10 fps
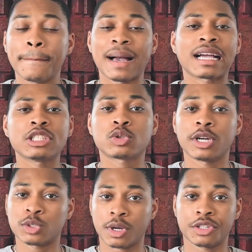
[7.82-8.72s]
Back in
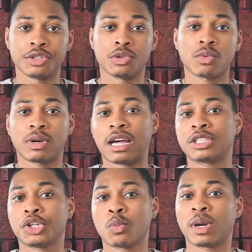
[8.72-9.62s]
2022, when I
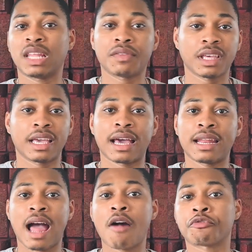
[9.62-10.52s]
started weightlifting
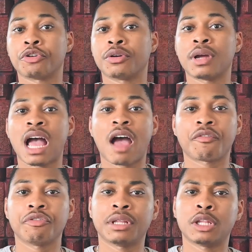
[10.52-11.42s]
again after
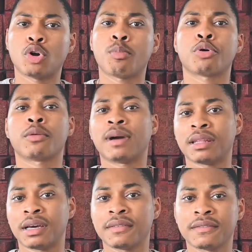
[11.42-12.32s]
having really low point in my
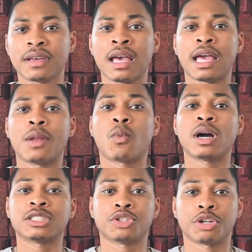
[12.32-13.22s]
life and
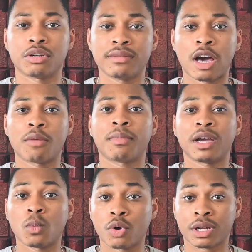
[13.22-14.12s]
wanting to turn it around
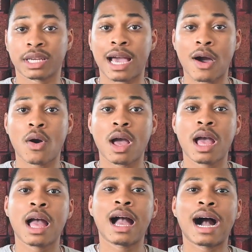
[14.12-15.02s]
by working out,
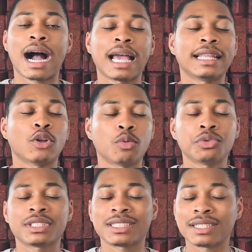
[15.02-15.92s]
I
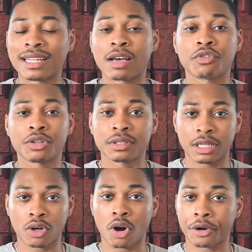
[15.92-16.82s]
almost never
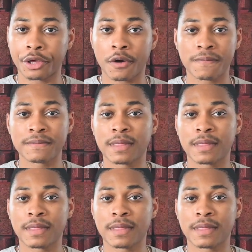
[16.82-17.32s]
did cardio.